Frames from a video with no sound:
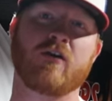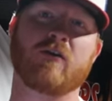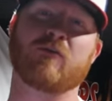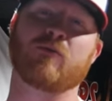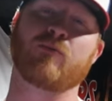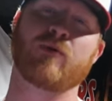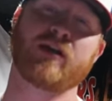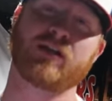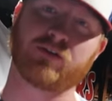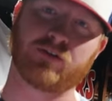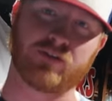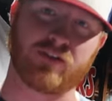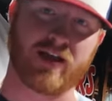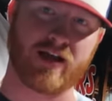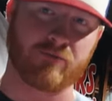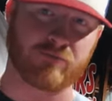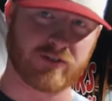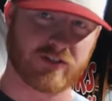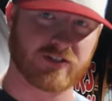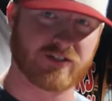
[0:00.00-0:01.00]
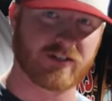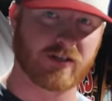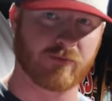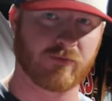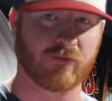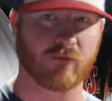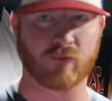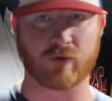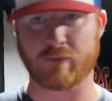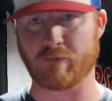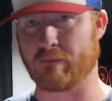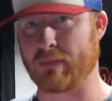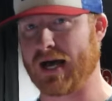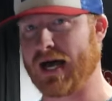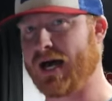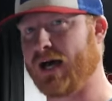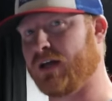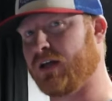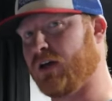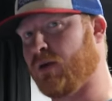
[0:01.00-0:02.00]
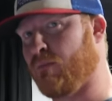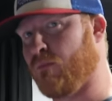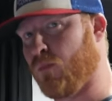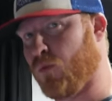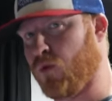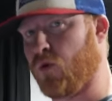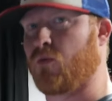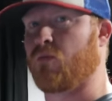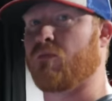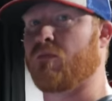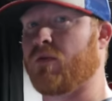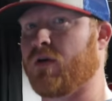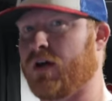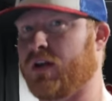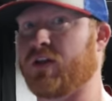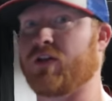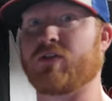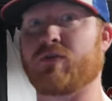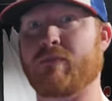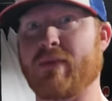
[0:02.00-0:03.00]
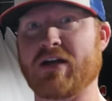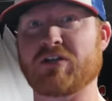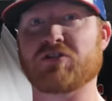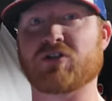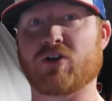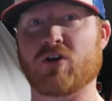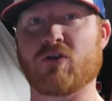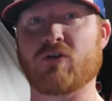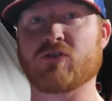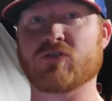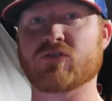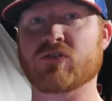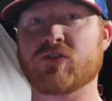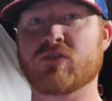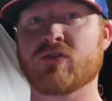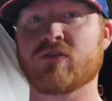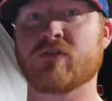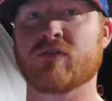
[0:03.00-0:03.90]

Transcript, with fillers: We're waiting on that one to sell before we buy another batch of cars.